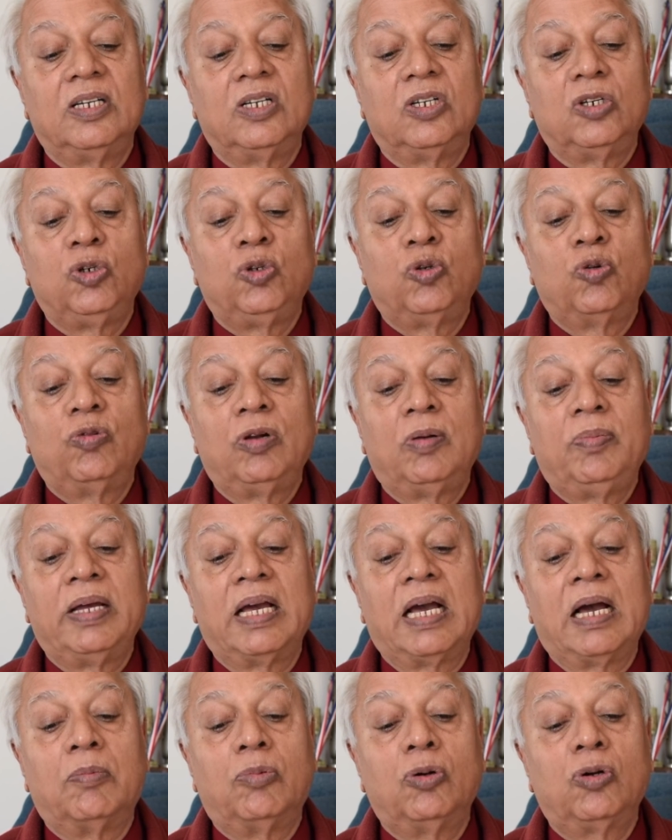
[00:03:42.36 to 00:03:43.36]
You will
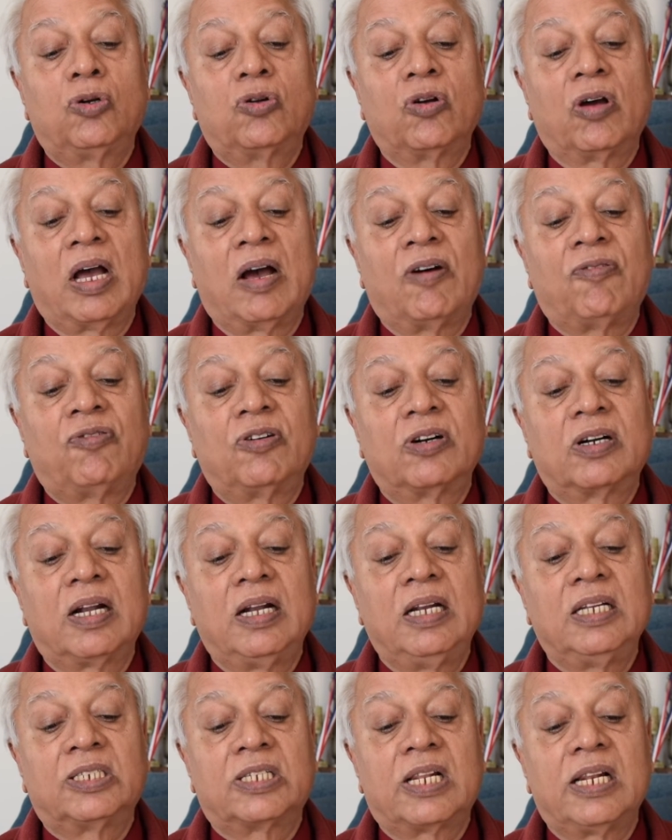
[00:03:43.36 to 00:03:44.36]
be able to
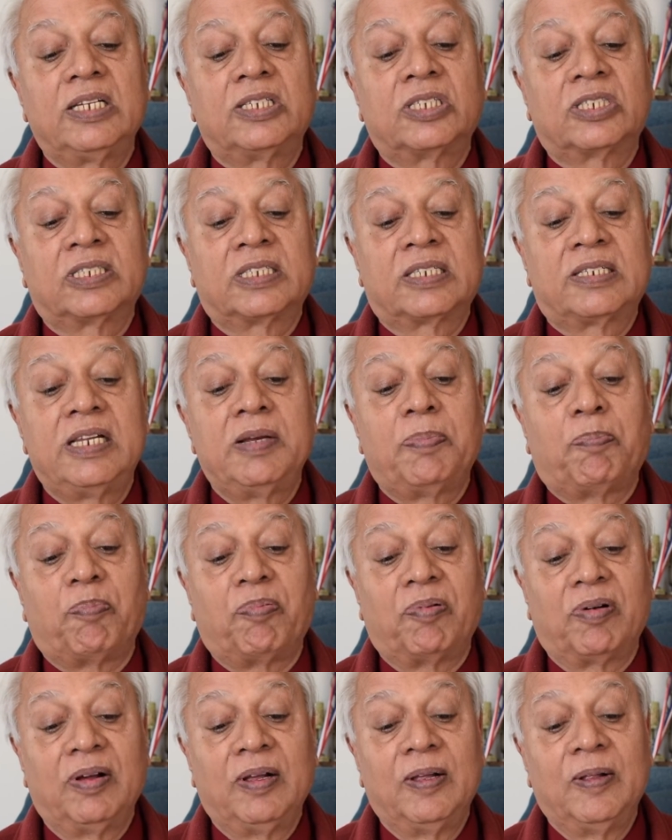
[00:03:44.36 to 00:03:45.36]
effortlessly slip
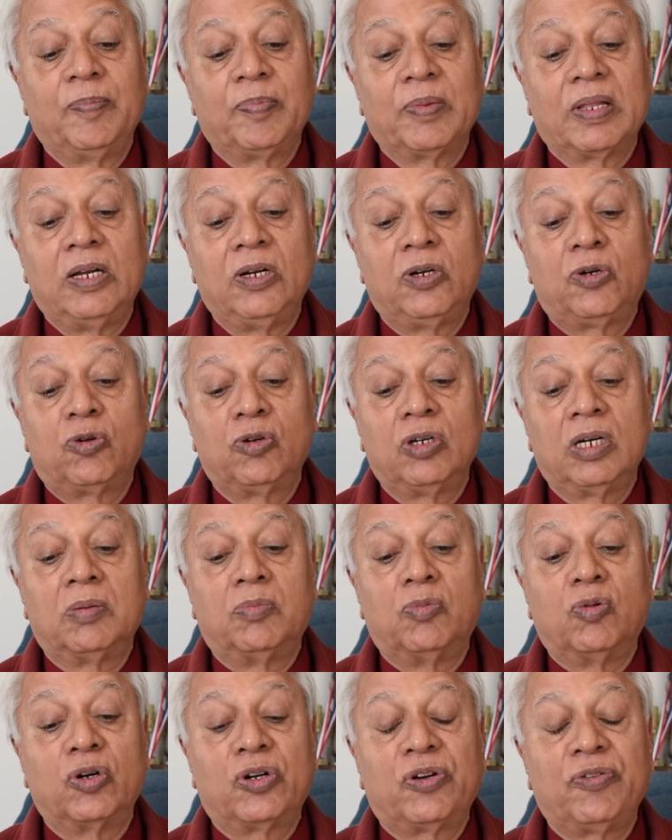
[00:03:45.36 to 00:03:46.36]
into a
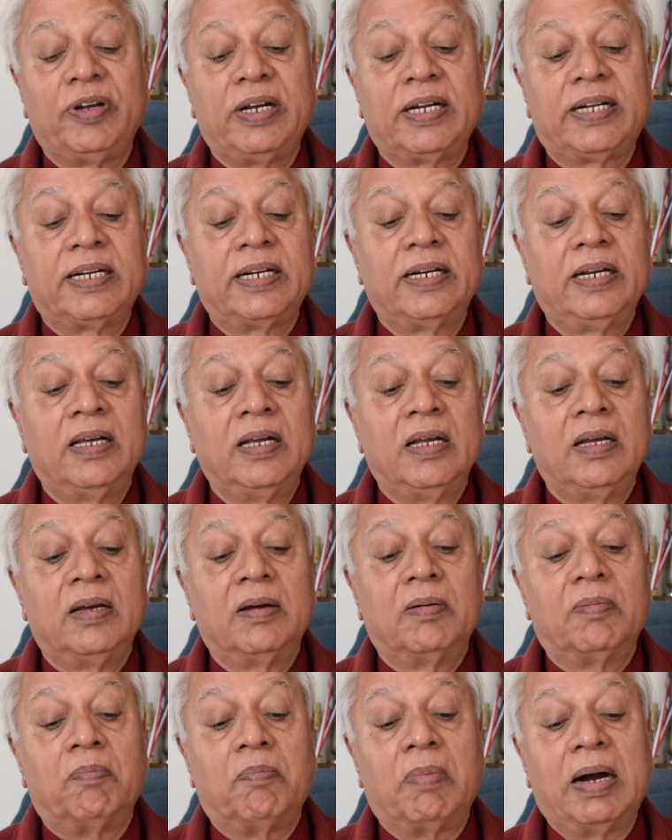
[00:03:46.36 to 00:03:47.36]
motivated
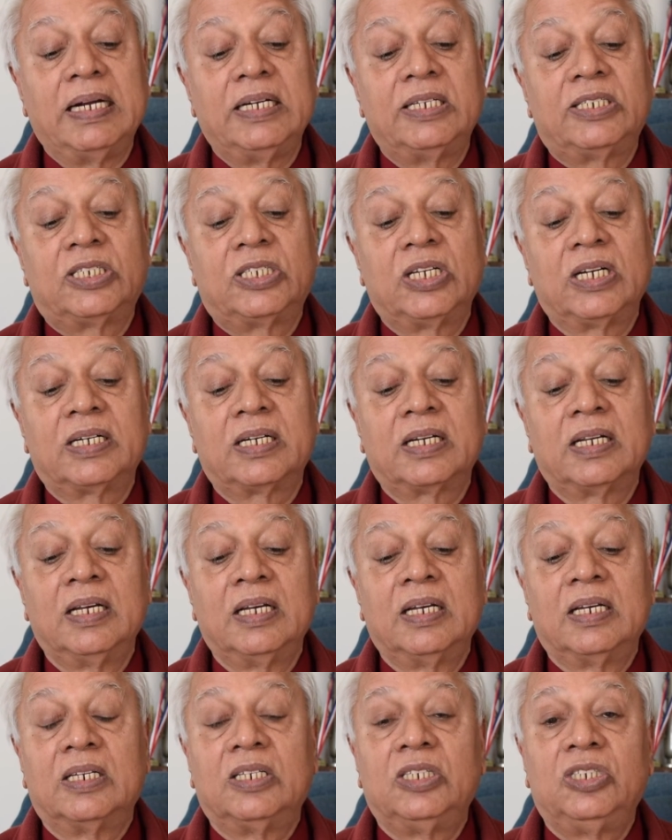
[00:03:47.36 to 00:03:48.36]

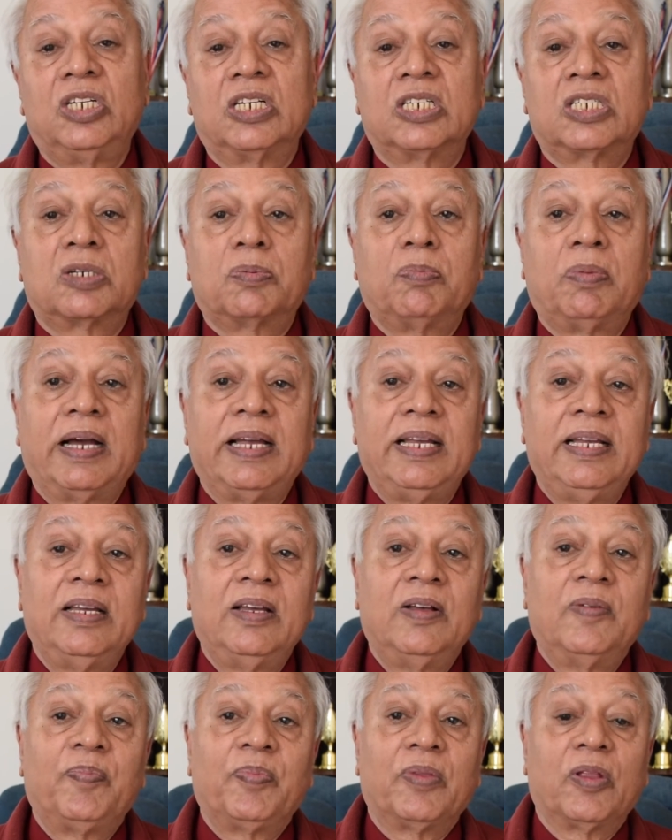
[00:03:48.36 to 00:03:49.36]
mindset just by
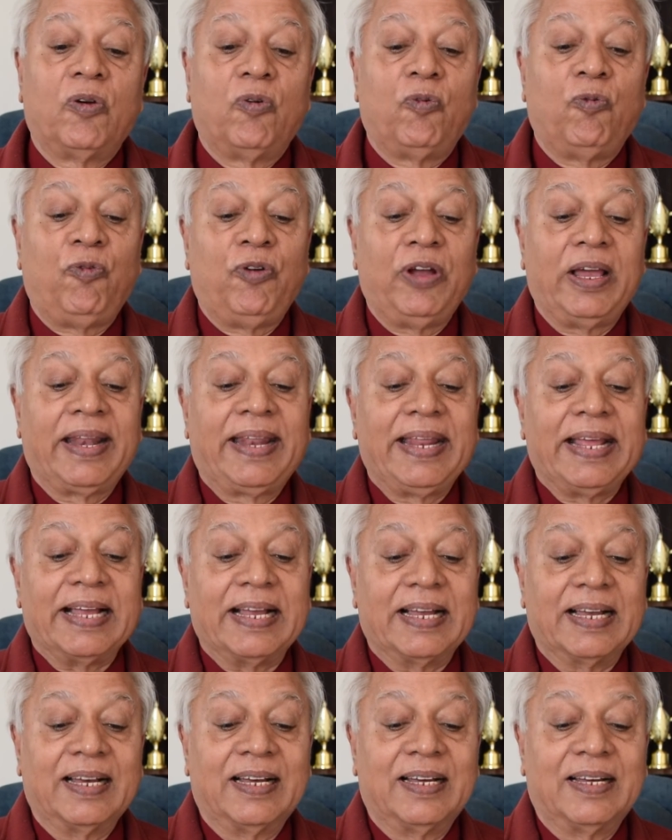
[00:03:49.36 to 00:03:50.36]

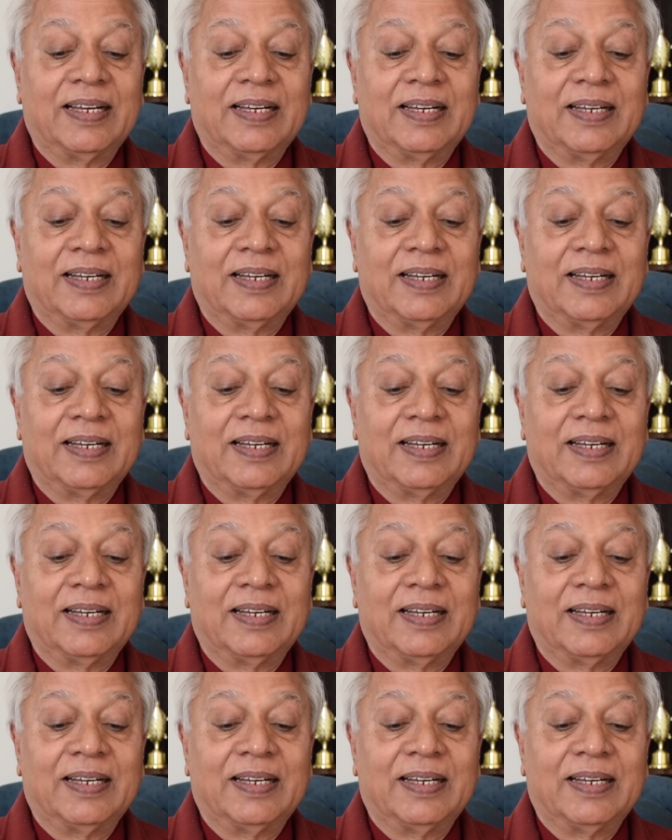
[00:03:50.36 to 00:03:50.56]
wearing